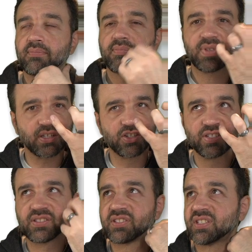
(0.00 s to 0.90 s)
the
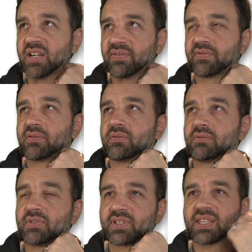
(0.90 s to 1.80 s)
good stuff.
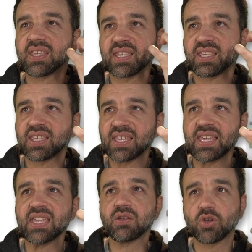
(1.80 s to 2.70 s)
Just the
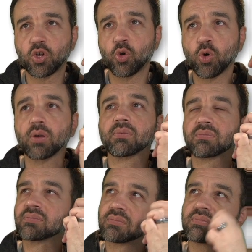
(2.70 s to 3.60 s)
key core
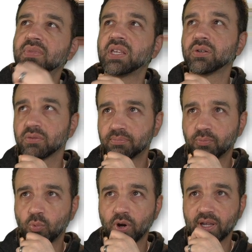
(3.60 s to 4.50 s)
inner
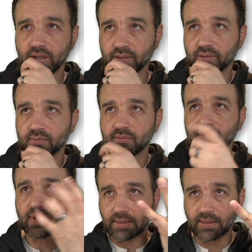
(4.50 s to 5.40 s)
workings,
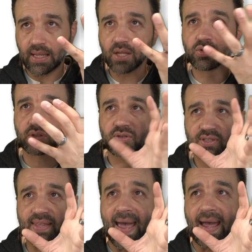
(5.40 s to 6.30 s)
like the engine,
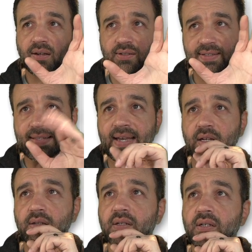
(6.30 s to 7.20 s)
just that, just that.
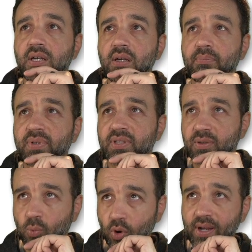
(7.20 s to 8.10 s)
But
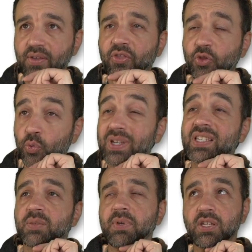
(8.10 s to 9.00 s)
the working
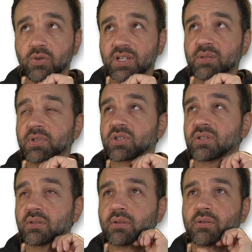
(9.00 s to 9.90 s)
three-speed transmission,
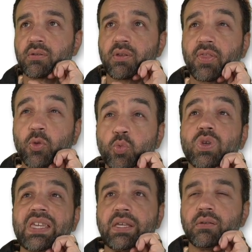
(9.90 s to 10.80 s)

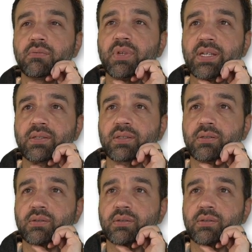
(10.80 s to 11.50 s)
three, nice,